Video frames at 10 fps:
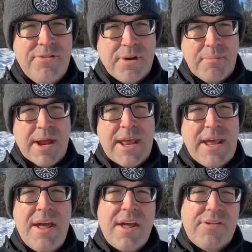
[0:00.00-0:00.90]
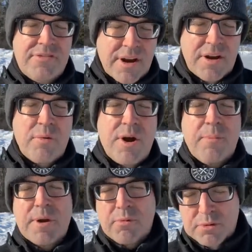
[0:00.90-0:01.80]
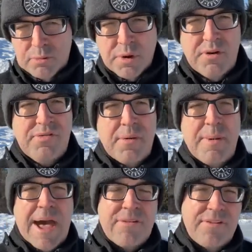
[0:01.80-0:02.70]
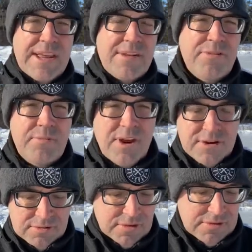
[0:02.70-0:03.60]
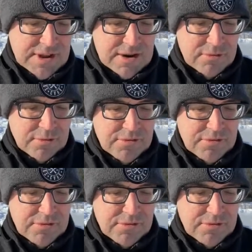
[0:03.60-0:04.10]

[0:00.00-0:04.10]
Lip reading: So on Monday, starting to reopen with reduced capacity and some changes to the schedule.